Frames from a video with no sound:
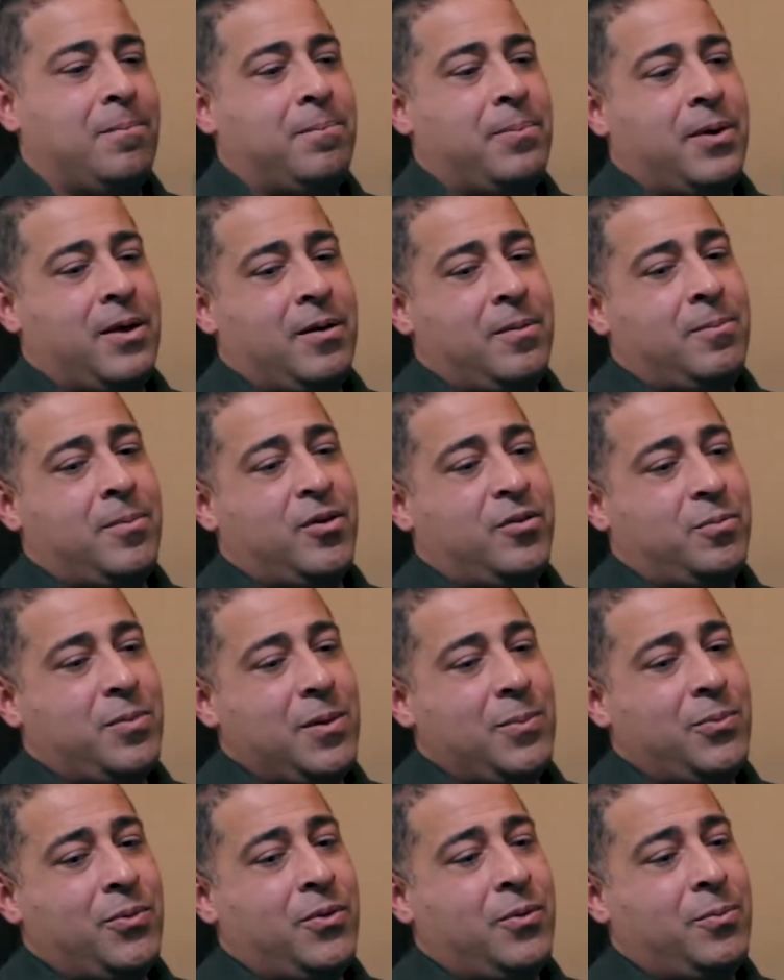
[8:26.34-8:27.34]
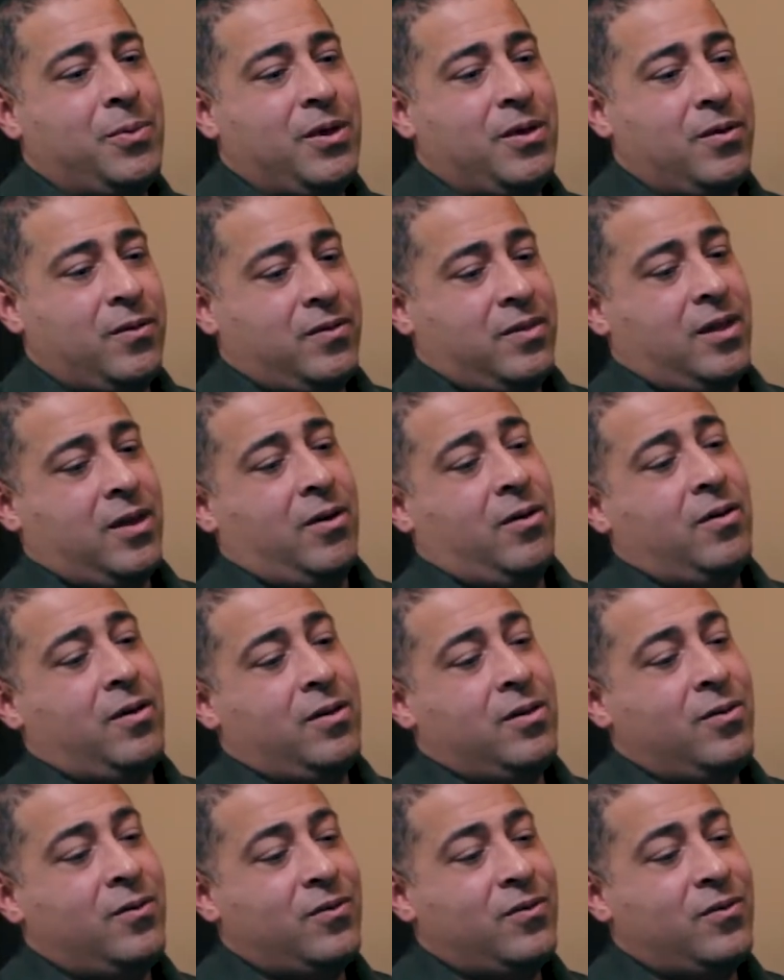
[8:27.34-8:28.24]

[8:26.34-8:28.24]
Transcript: But most people, because they're